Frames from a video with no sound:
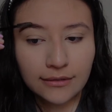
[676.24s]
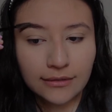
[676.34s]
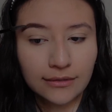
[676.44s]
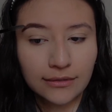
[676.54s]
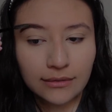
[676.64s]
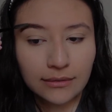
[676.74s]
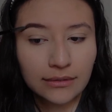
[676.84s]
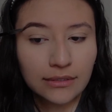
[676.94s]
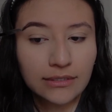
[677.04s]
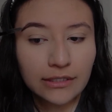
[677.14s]
so it
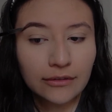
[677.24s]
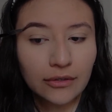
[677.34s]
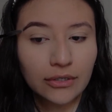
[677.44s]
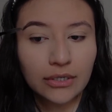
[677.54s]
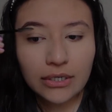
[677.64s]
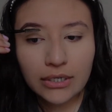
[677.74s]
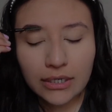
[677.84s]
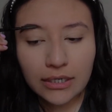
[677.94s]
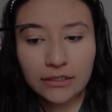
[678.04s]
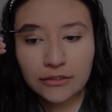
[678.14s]
doesn't look
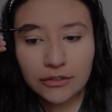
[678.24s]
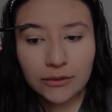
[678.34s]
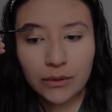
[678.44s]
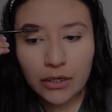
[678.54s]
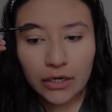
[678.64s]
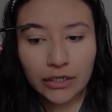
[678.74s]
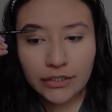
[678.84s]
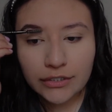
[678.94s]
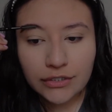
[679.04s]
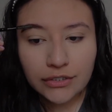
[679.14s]
too
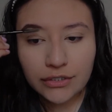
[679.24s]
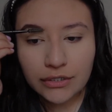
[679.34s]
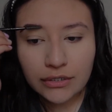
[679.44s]
harsh.